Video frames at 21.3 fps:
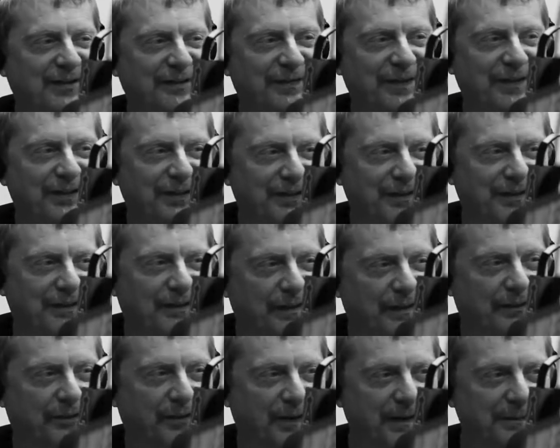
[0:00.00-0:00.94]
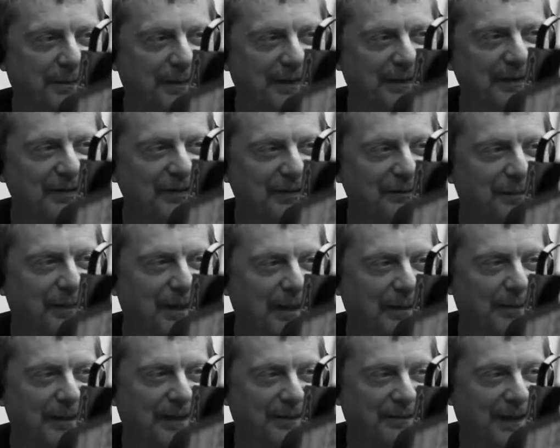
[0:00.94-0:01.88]
division of the Detroit Police
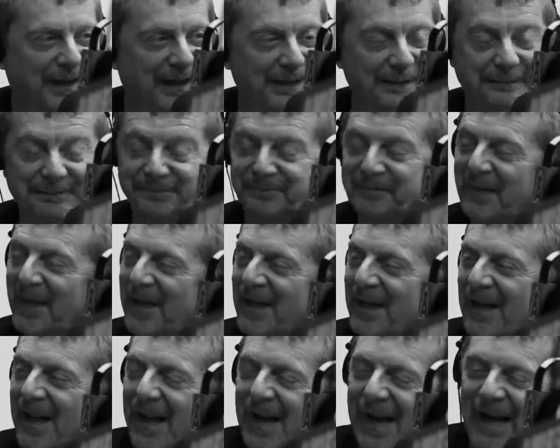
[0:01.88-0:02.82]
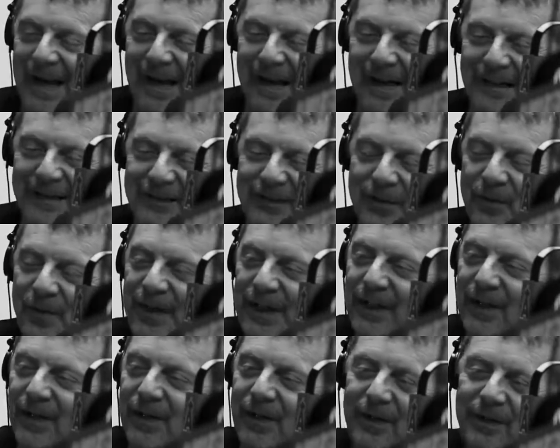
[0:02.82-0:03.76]
Department, right? And so we
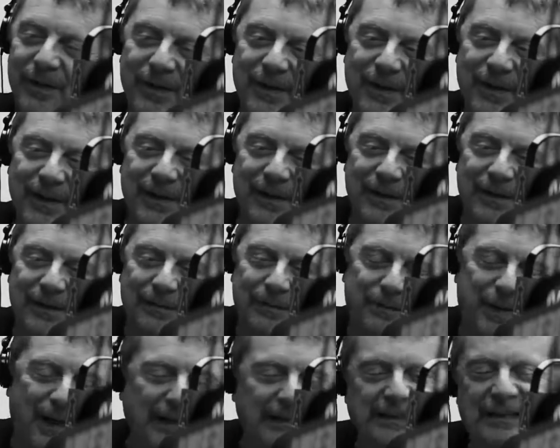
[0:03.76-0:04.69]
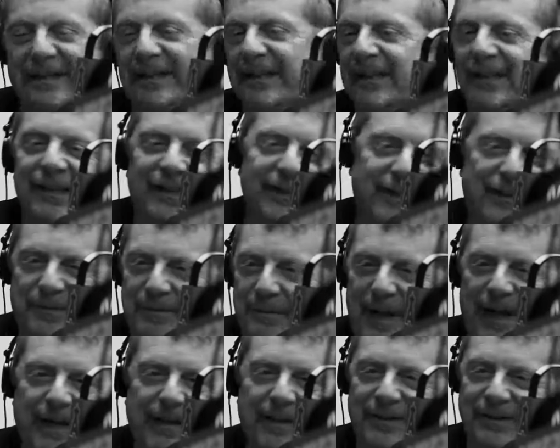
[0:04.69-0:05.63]
go busting into this
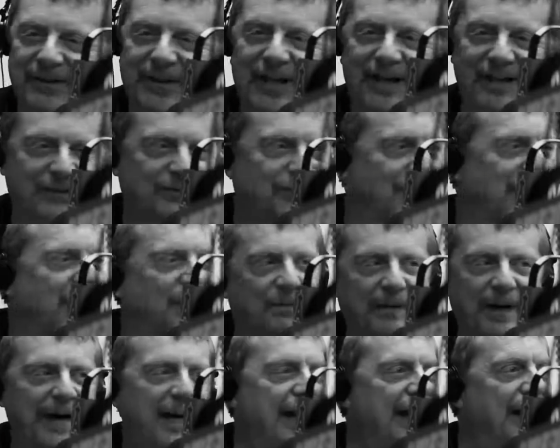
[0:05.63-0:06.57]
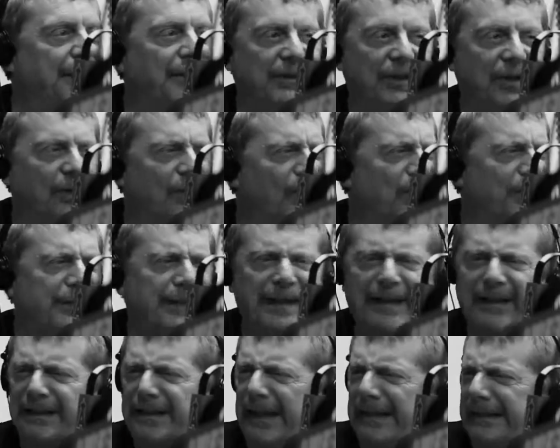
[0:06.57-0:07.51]
biker's house with the ram and the whole
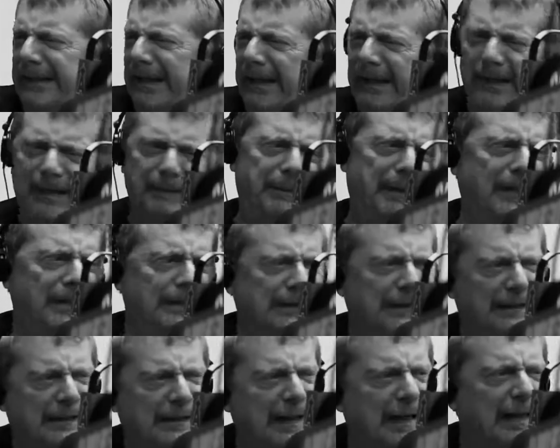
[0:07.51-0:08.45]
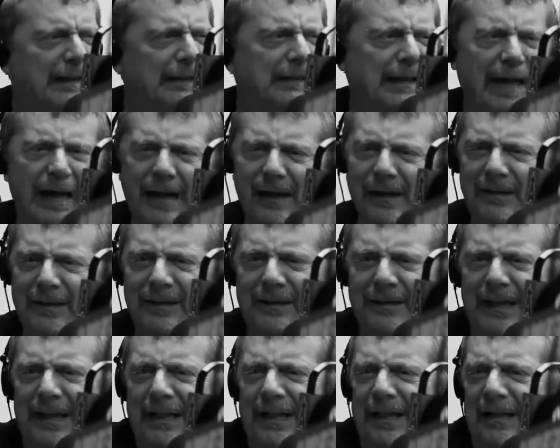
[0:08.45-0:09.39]
thing, and they tear apart this guy's house,
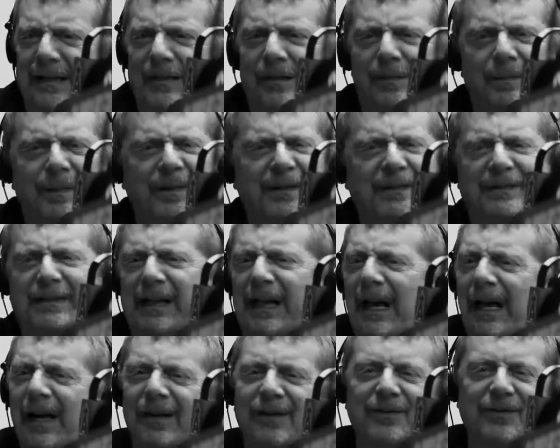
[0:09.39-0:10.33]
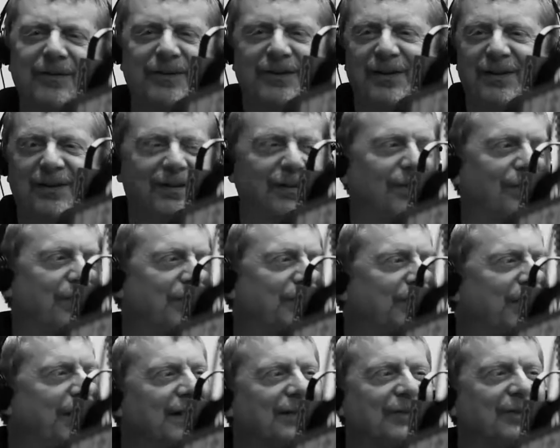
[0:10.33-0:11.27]
and they cut open his couch, you know,
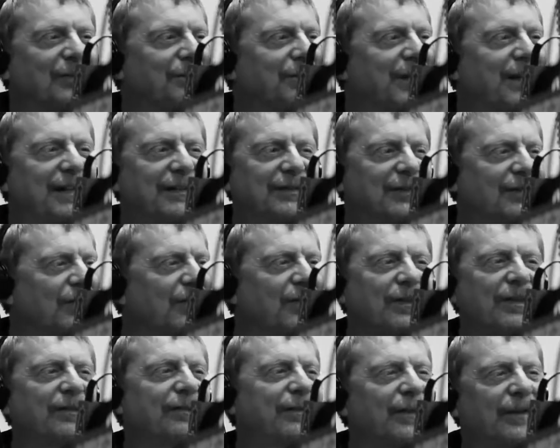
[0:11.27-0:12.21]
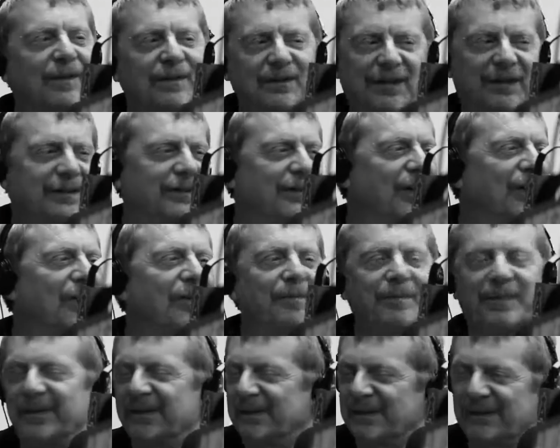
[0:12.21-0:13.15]
with razor blades. They're looking for the
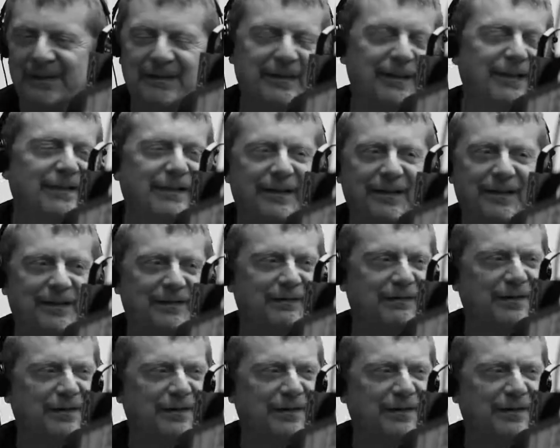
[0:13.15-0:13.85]
dope, and it's just this